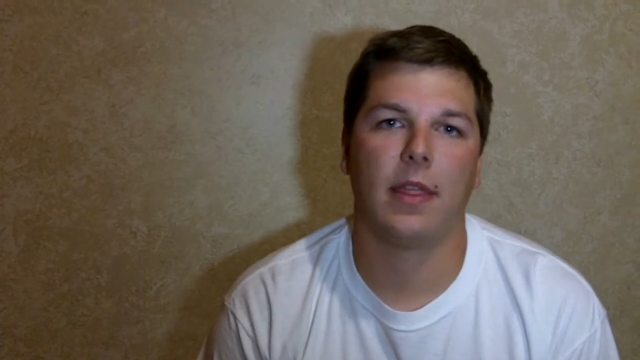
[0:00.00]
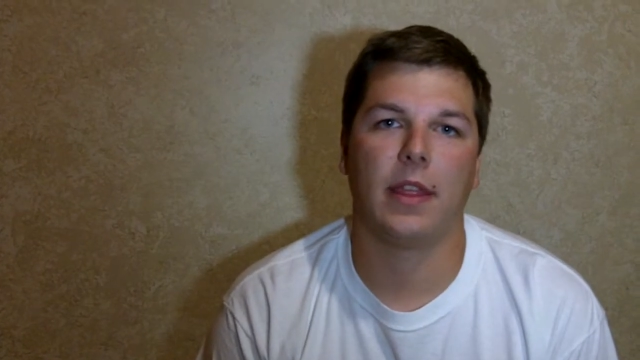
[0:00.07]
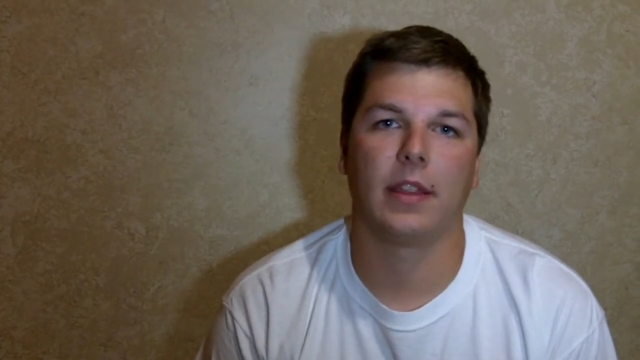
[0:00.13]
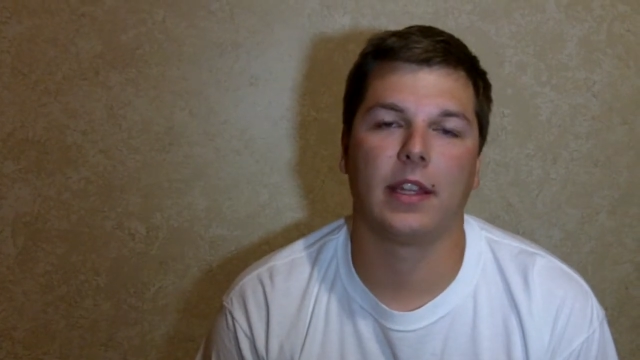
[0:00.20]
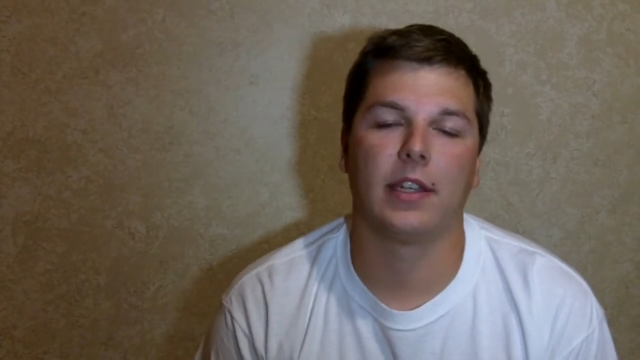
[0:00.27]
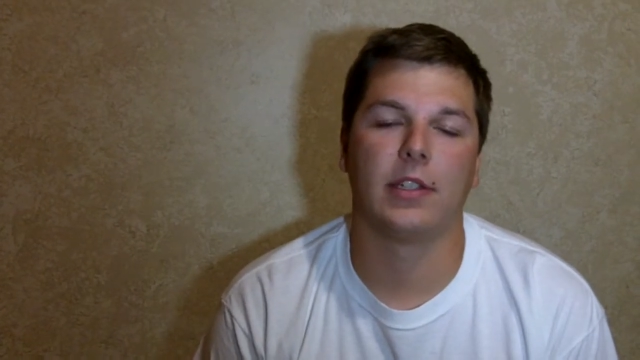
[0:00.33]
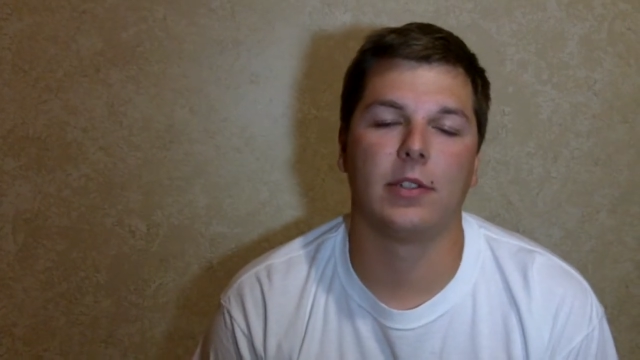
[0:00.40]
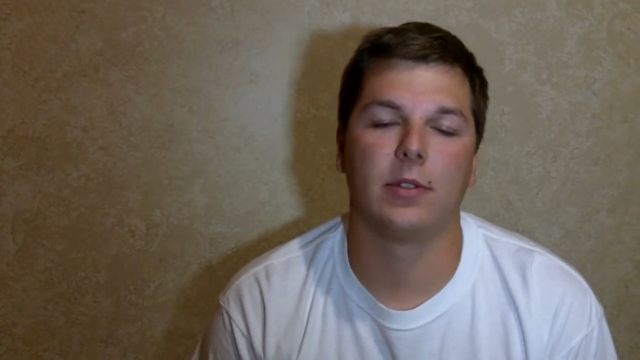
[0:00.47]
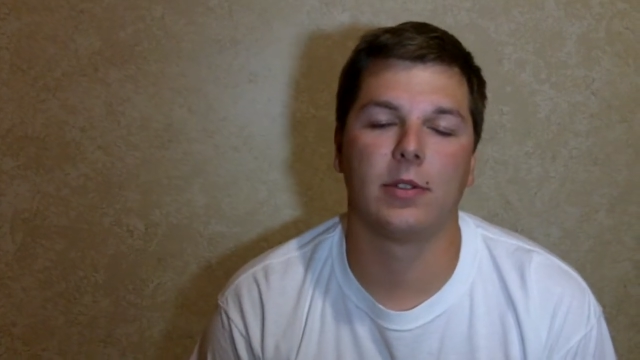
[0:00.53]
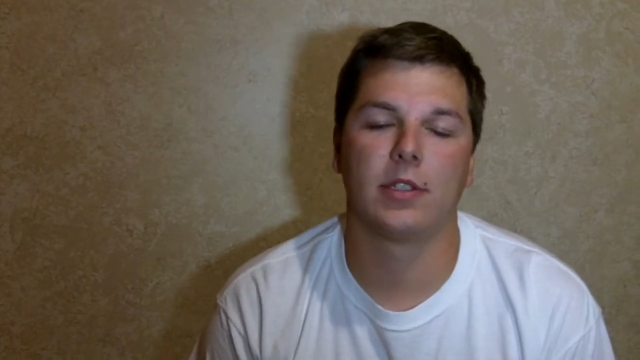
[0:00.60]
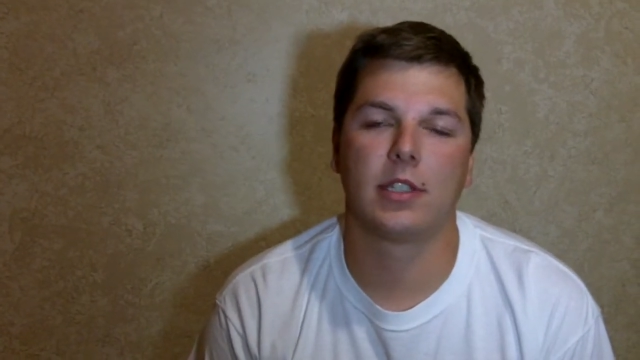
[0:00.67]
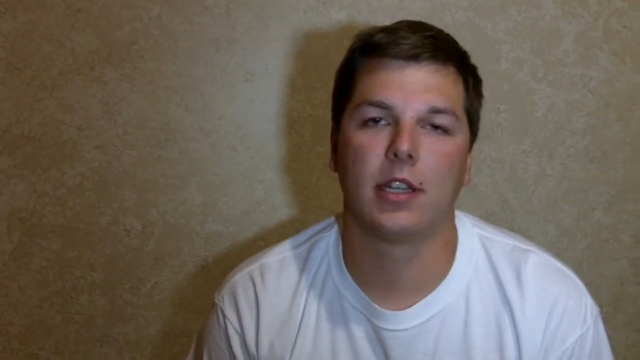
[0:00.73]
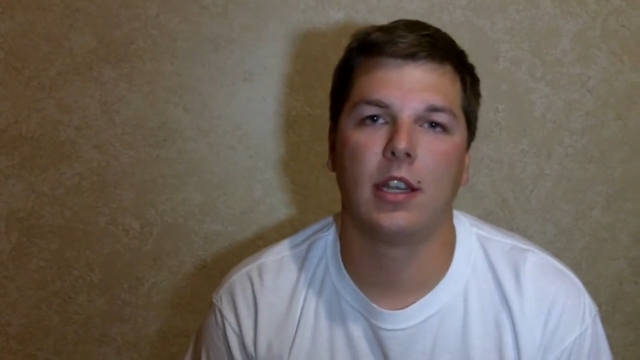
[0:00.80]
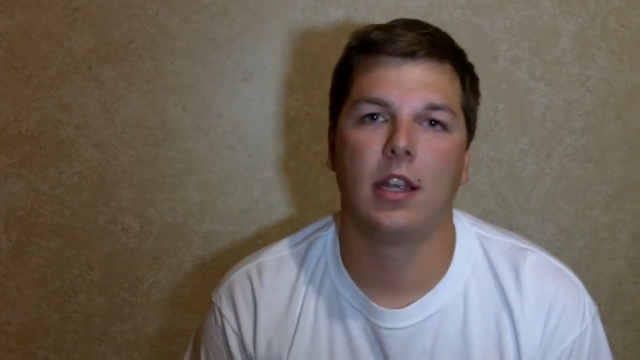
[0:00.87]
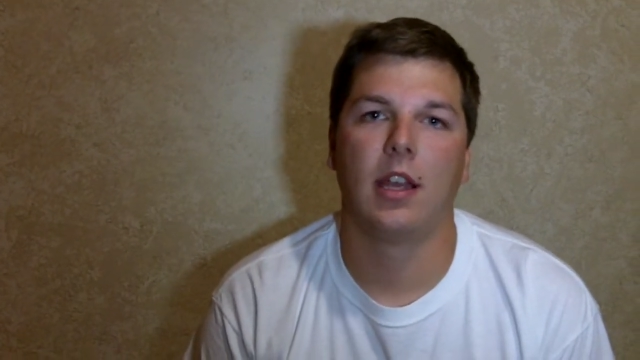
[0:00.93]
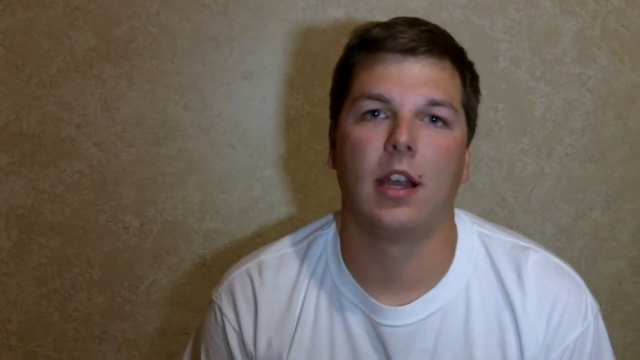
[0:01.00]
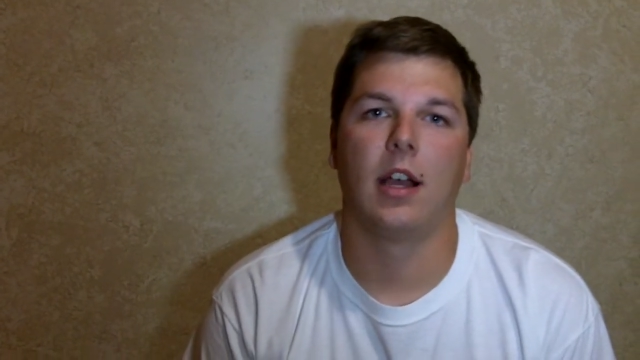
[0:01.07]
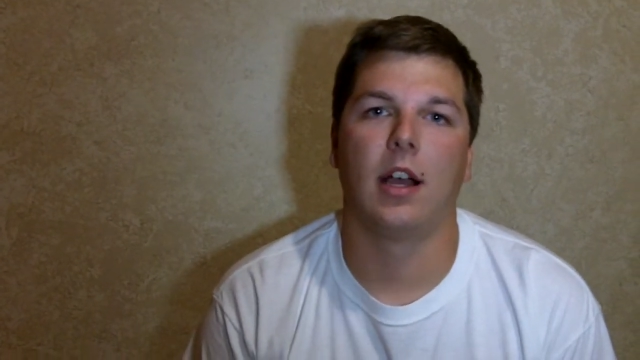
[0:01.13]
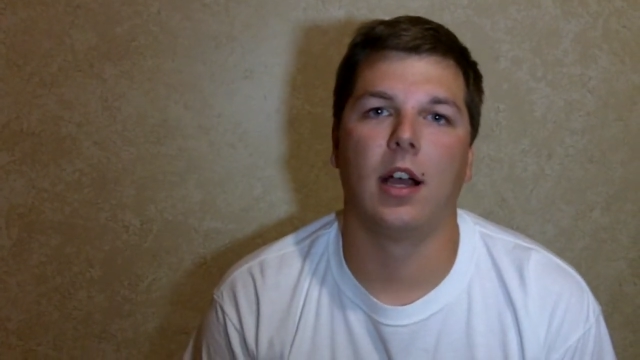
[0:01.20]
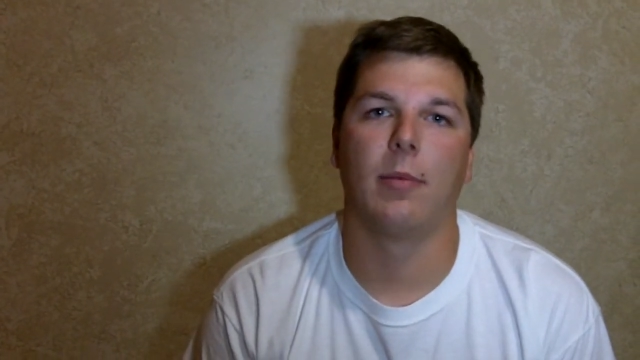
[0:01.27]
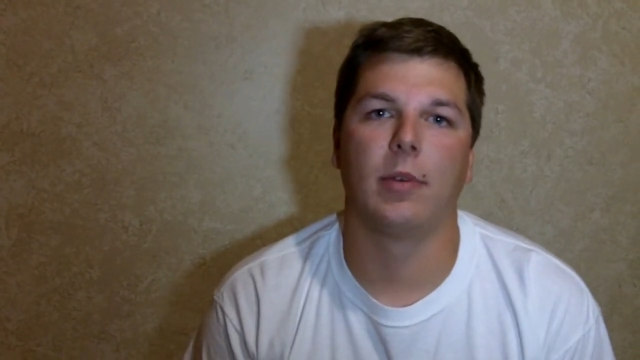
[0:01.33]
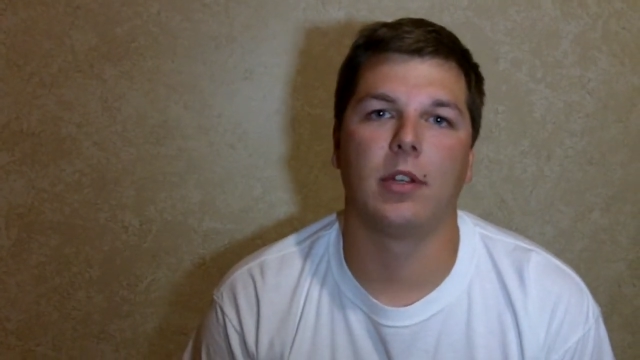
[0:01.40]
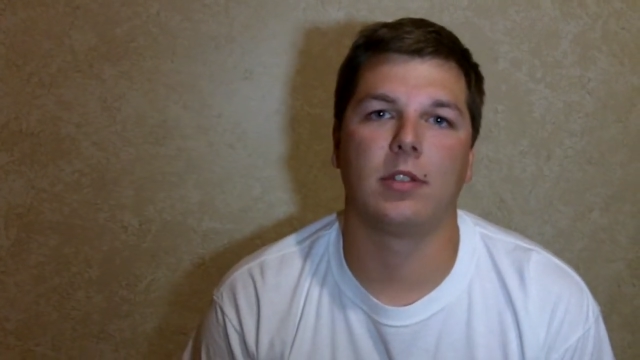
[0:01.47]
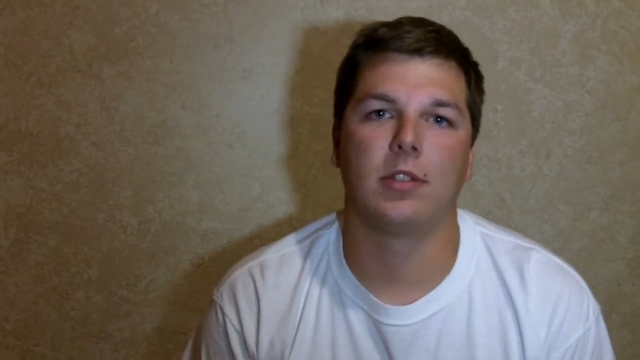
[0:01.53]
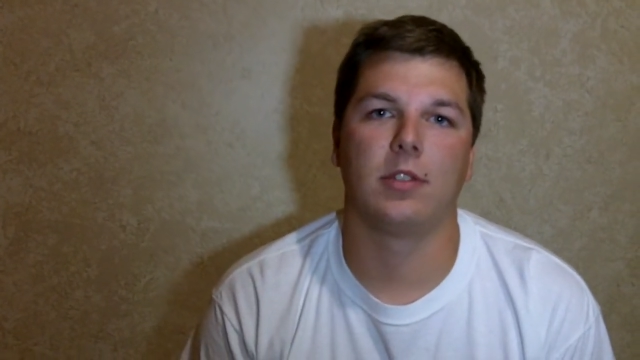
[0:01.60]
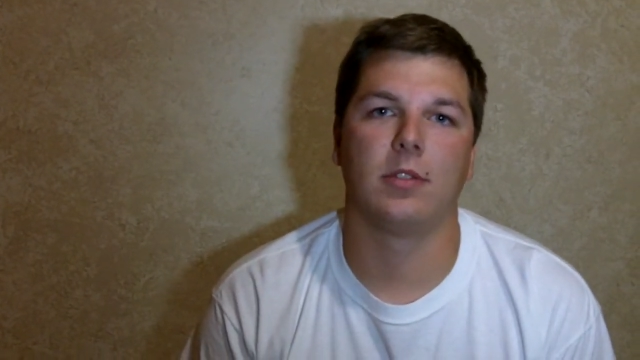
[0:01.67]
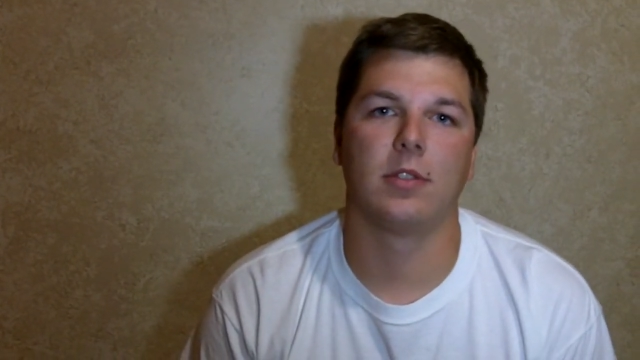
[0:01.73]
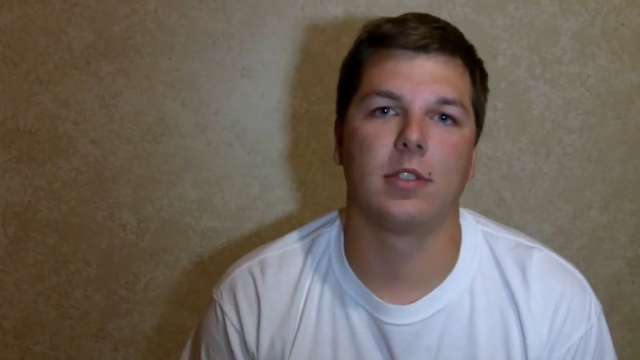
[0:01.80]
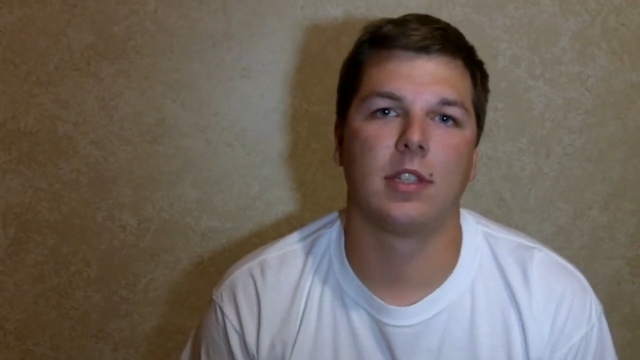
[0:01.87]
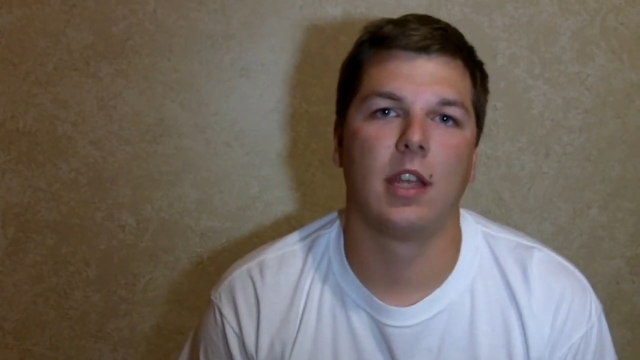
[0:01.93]
thing that I used. Um, I also
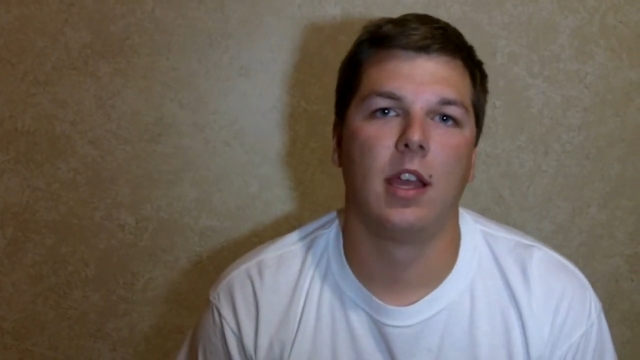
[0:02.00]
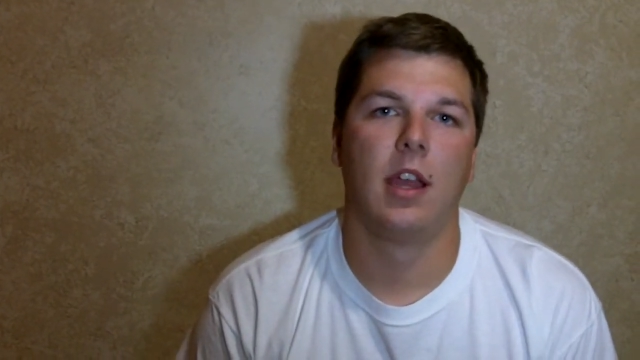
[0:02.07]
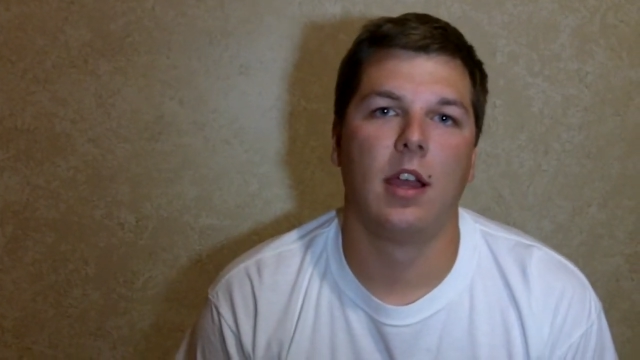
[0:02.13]
used